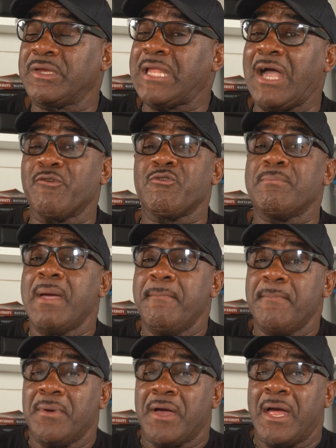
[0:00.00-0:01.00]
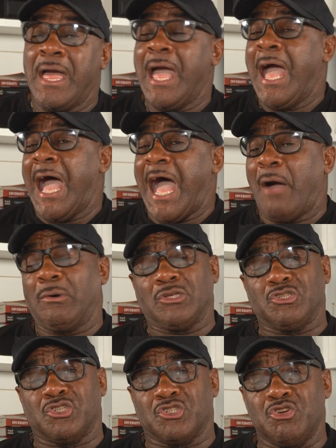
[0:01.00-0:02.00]
Now, remember our
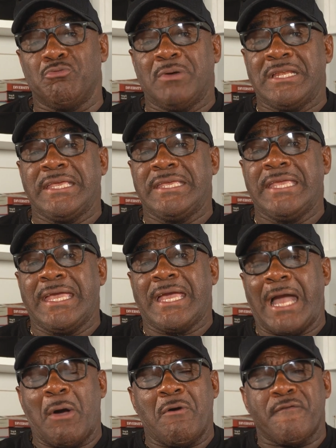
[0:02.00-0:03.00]
Jubilee year, our